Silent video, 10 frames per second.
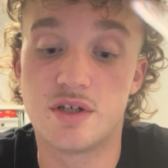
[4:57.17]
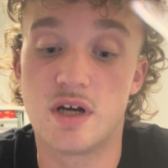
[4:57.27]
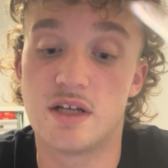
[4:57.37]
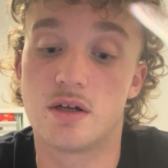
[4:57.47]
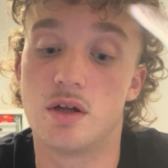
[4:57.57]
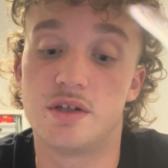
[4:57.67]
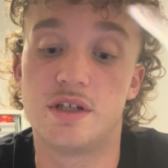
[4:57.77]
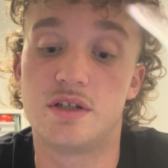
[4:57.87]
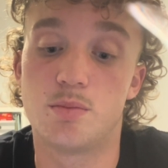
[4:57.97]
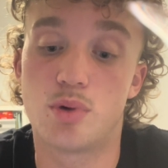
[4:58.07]
ties
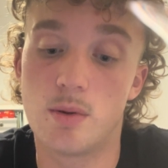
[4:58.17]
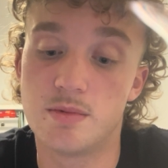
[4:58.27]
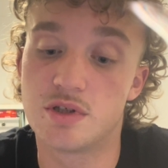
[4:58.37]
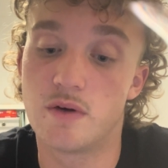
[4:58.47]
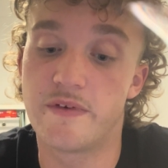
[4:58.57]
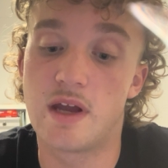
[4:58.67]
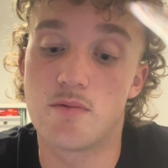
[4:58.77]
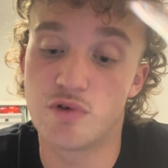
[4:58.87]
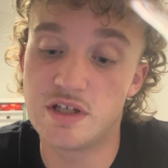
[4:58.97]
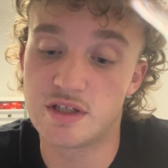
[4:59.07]
closely to problem solving
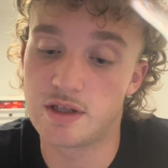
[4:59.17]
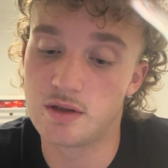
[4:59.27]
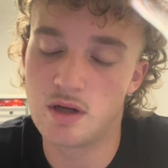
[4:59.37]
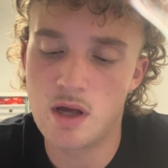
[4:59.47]
and reasoning.